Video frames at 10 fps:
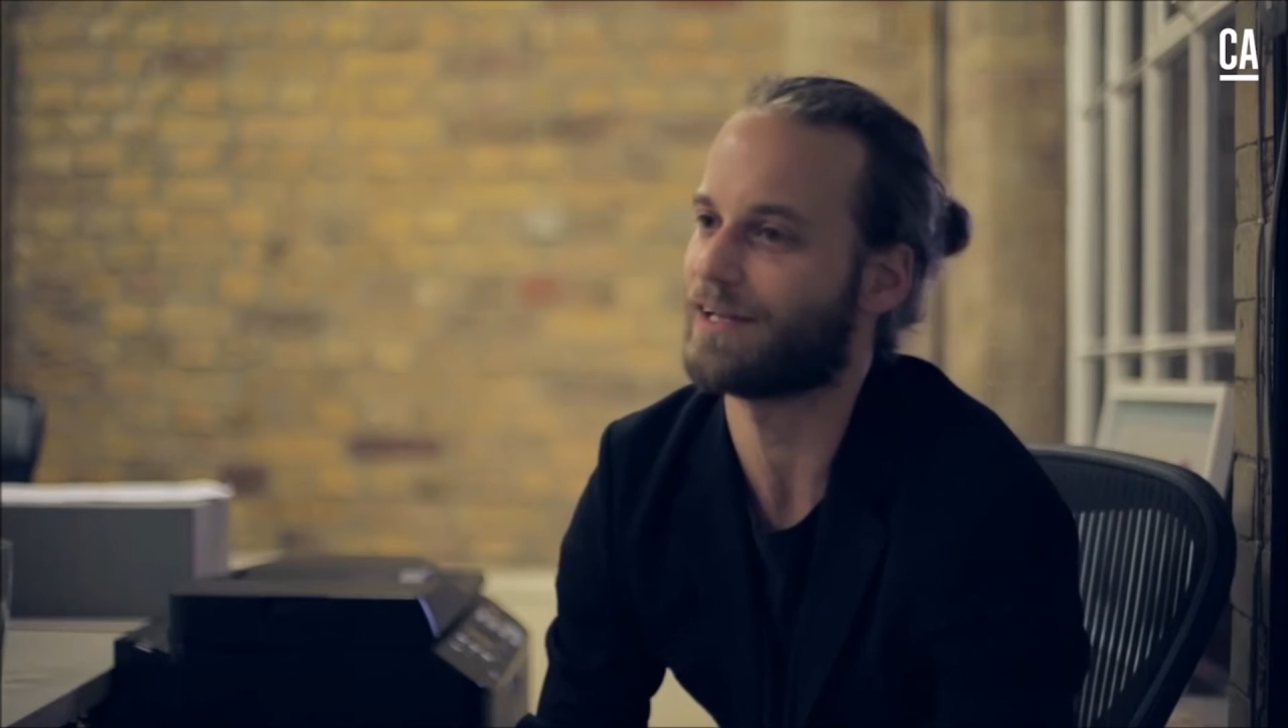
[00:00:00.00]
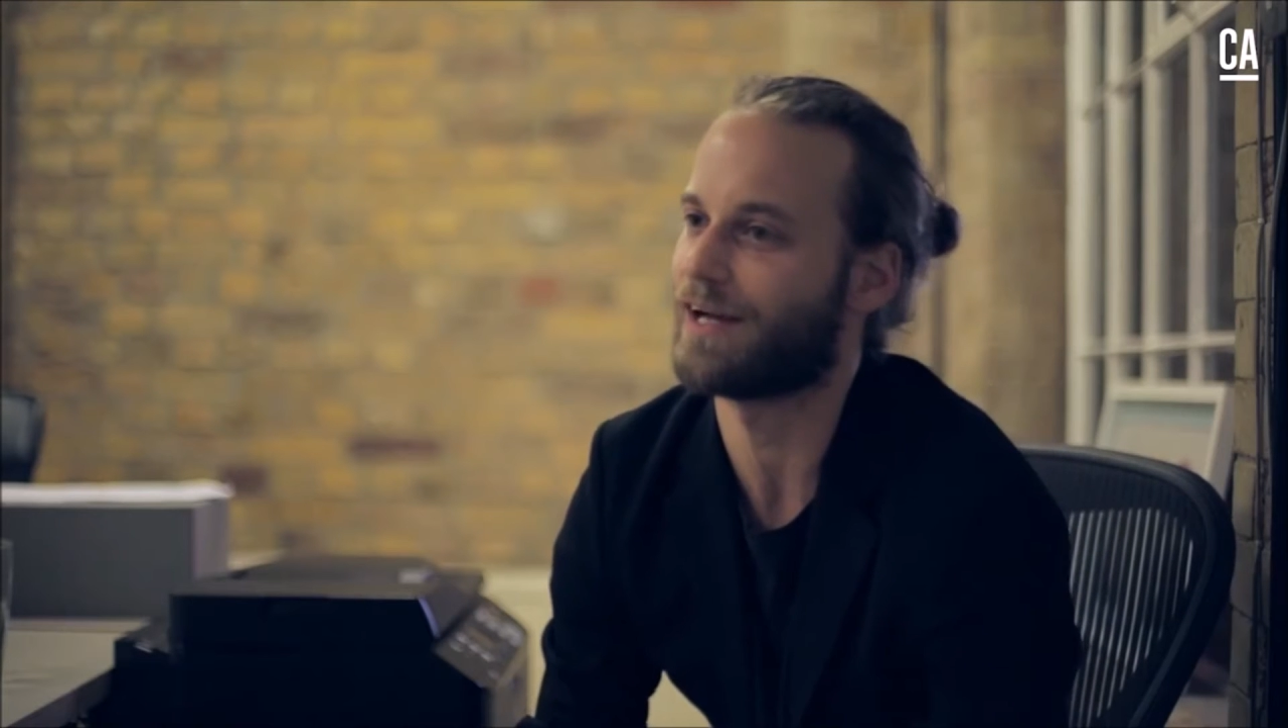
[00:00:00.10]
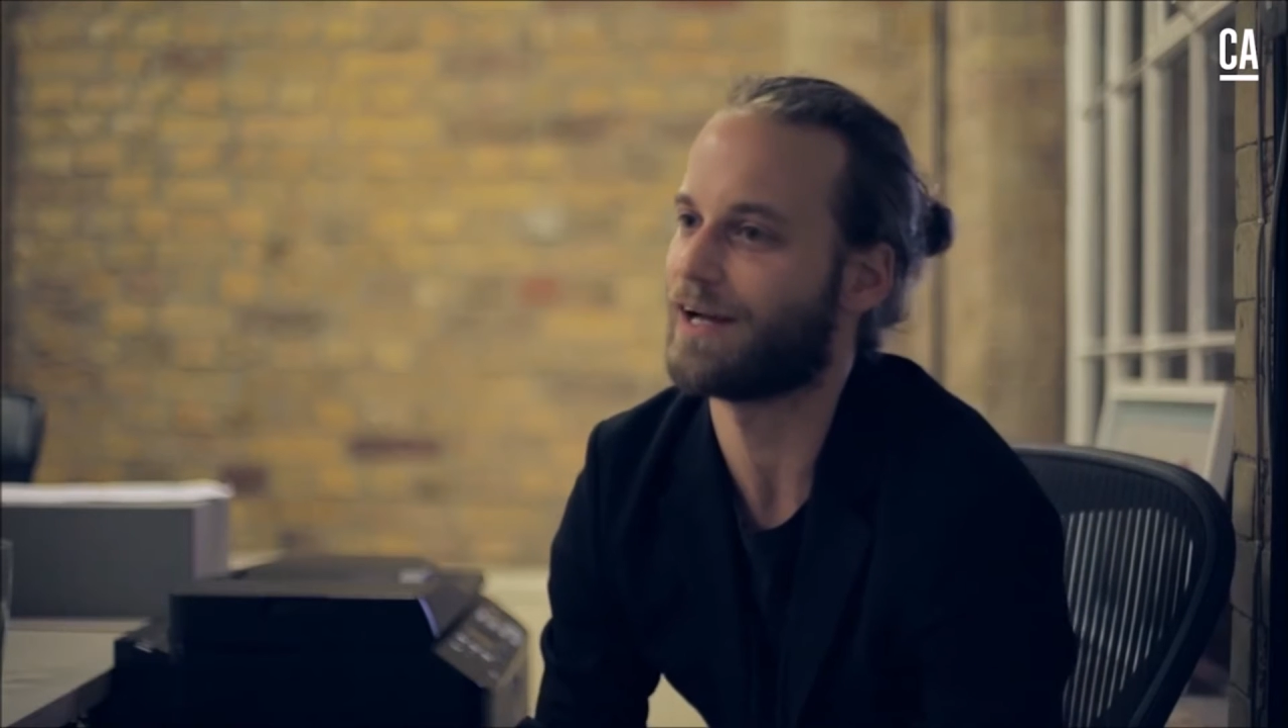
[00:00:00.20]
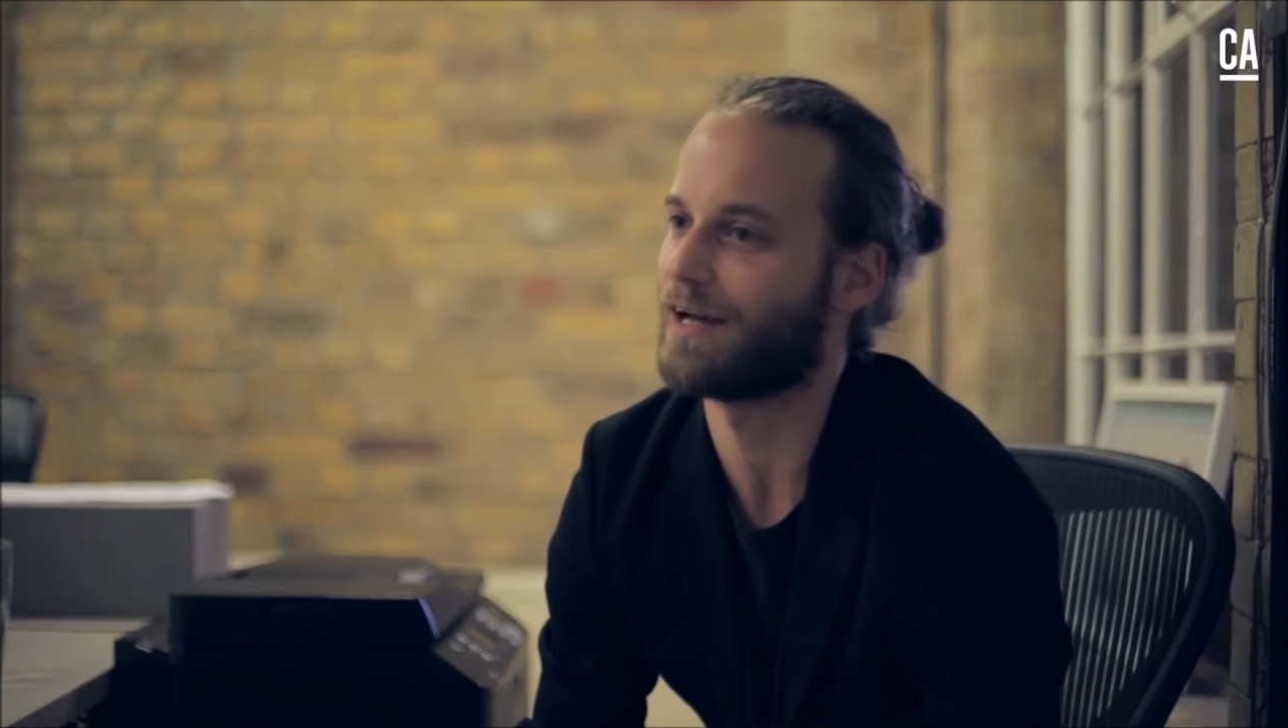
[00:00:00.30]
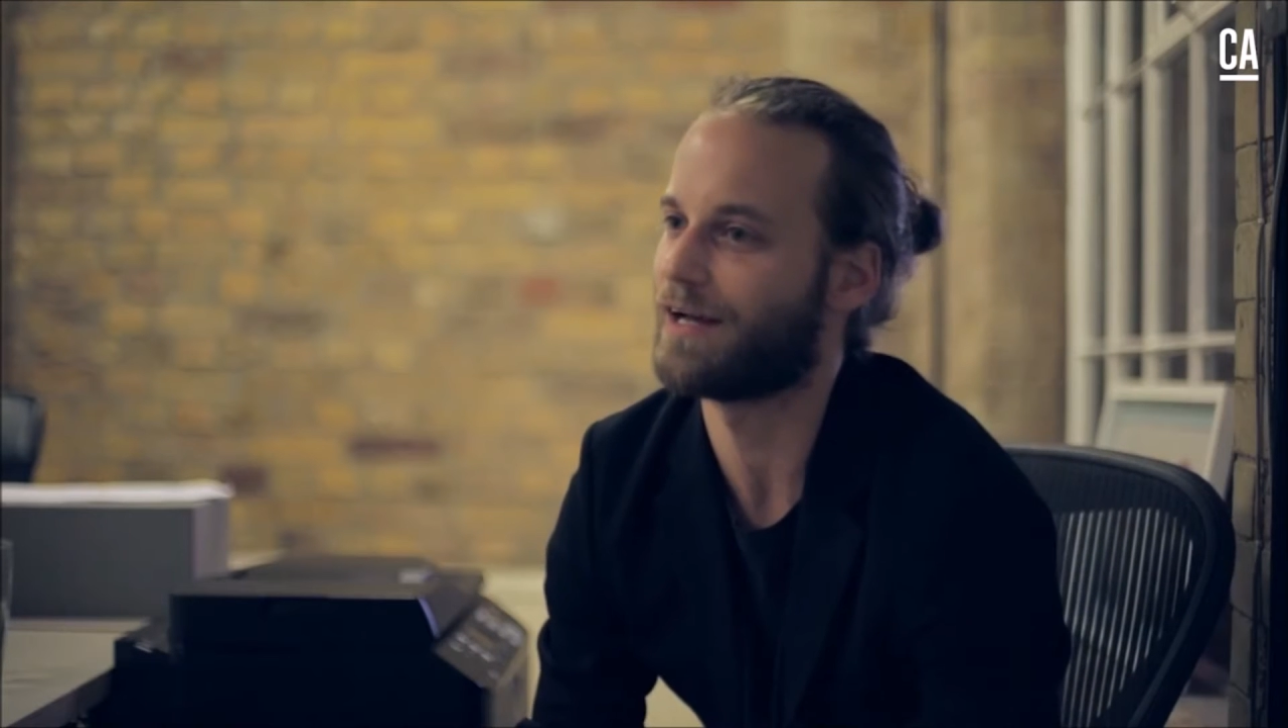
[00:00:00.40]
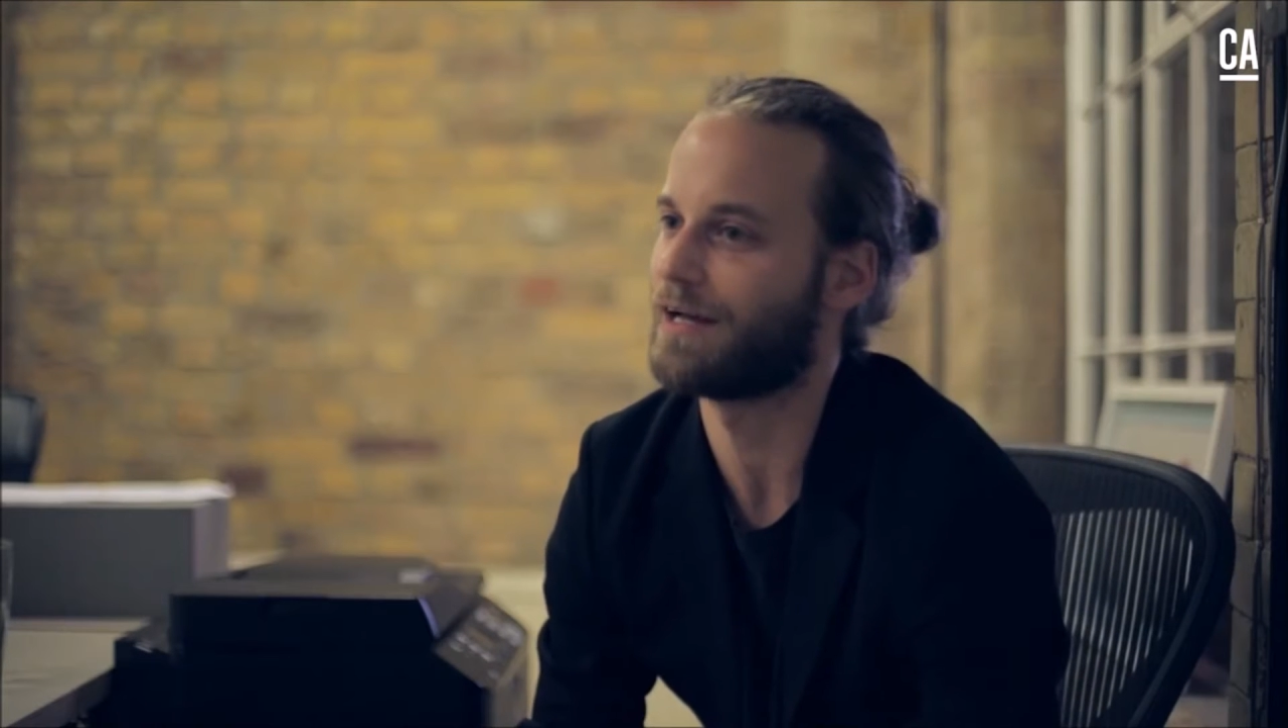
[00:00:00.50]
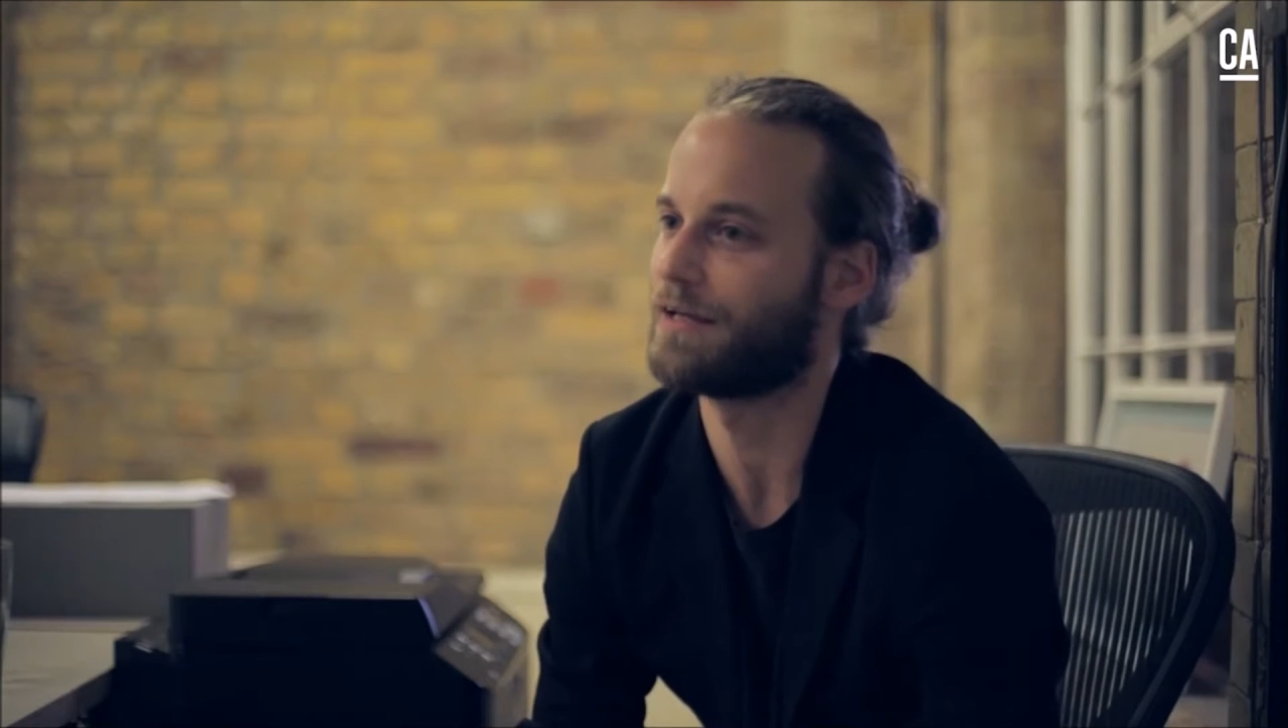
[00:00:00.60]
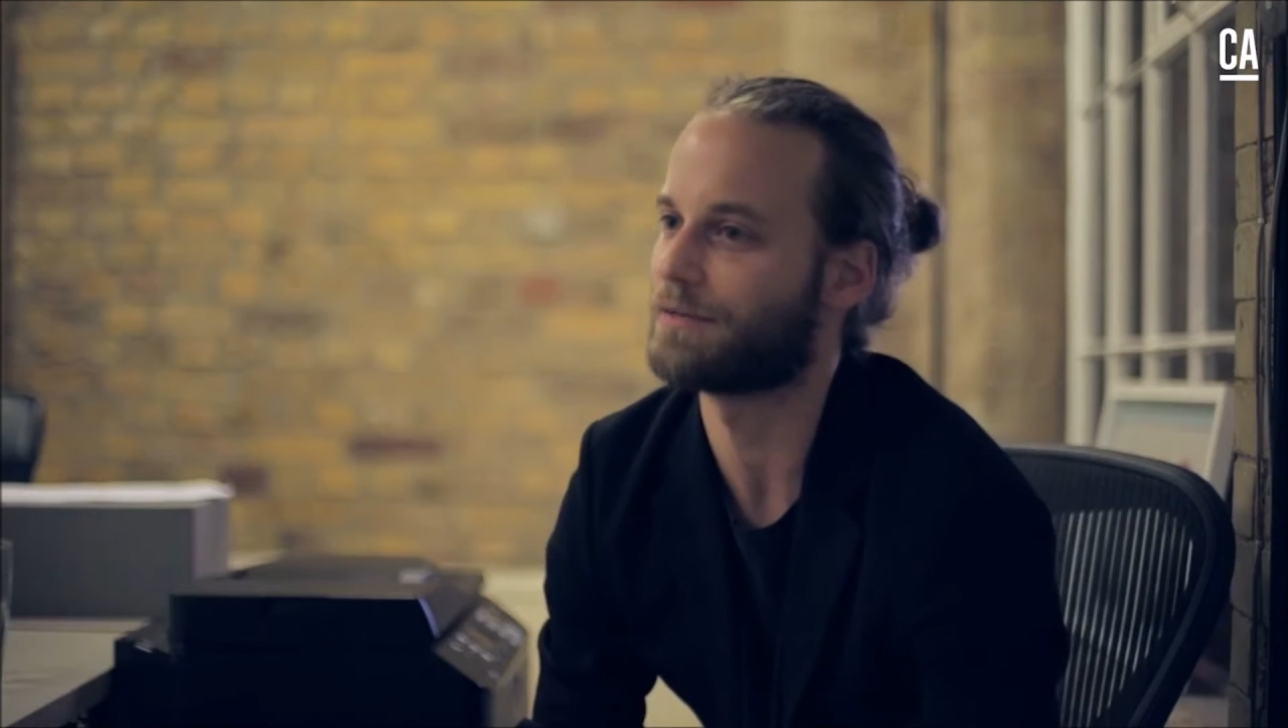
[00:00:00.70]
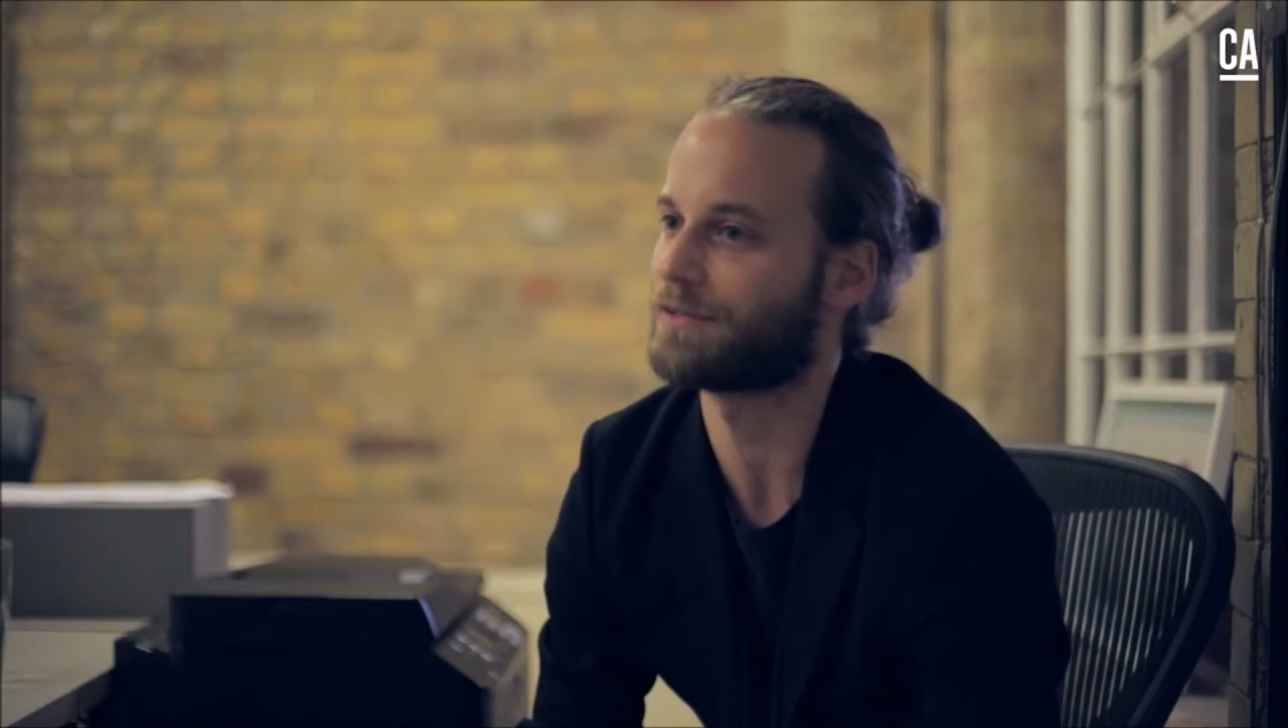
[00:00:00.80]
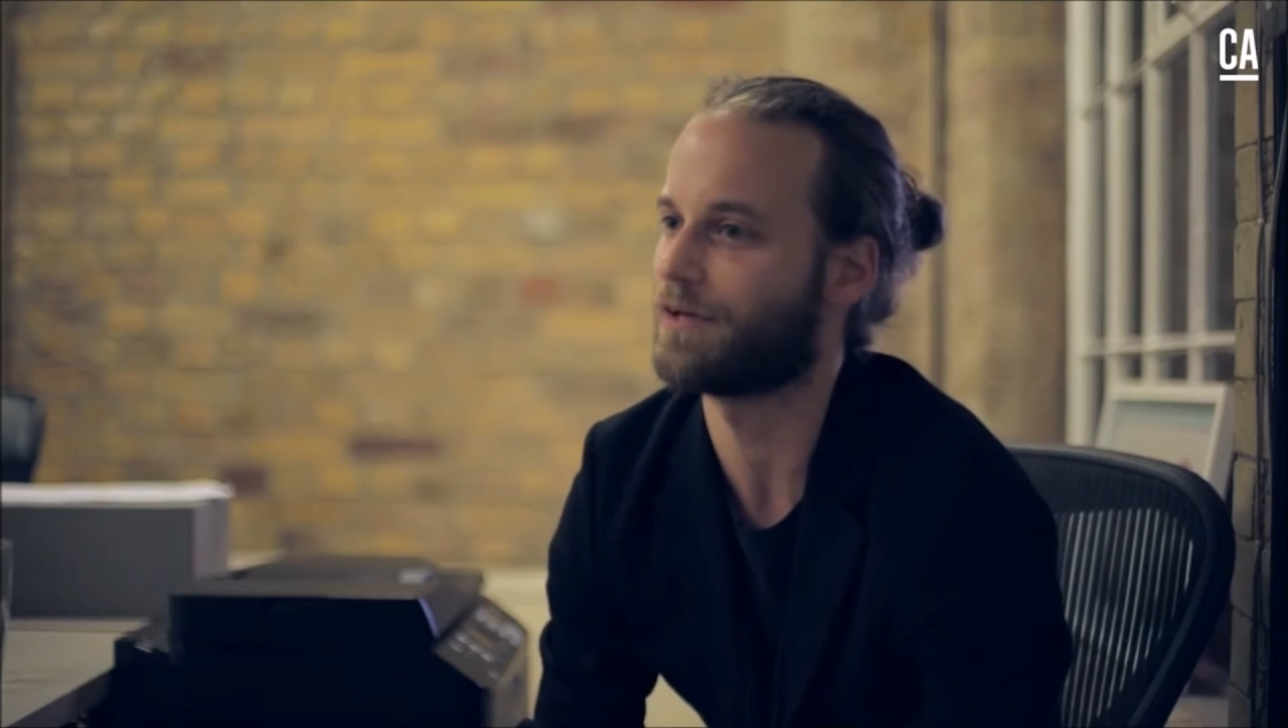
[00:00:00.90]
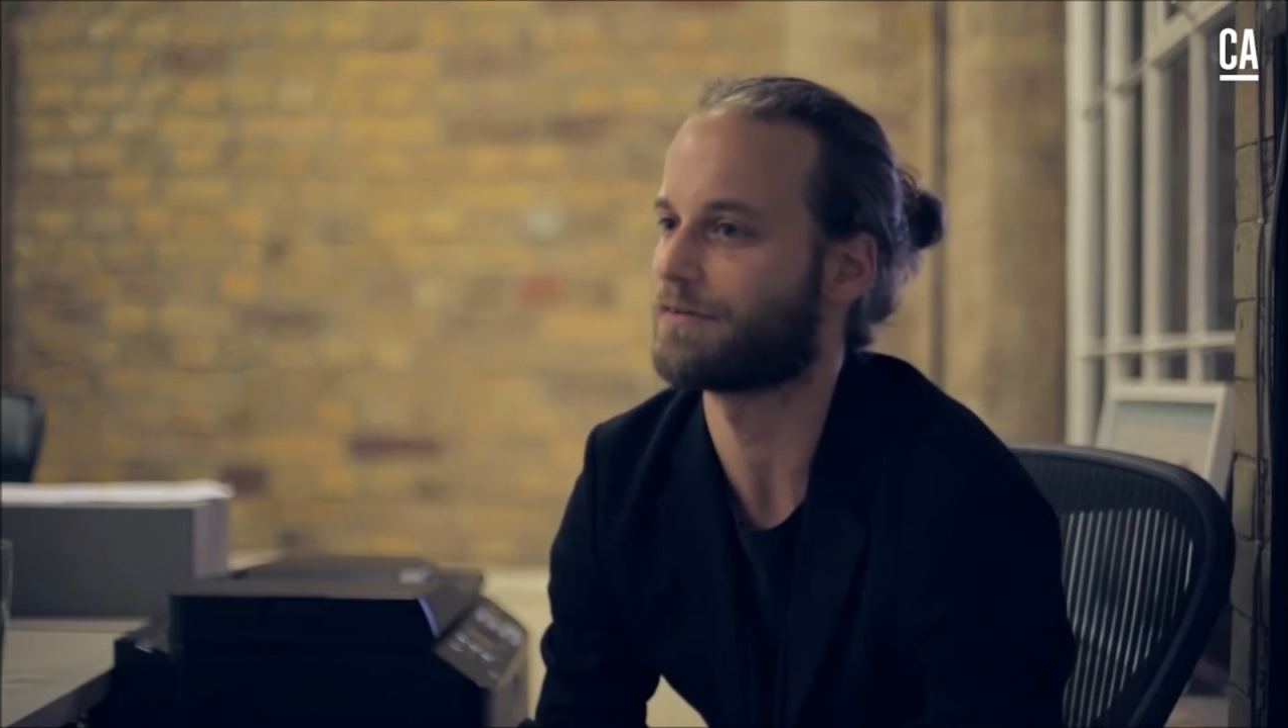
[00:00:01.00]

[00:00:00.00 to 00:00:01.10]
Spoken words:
It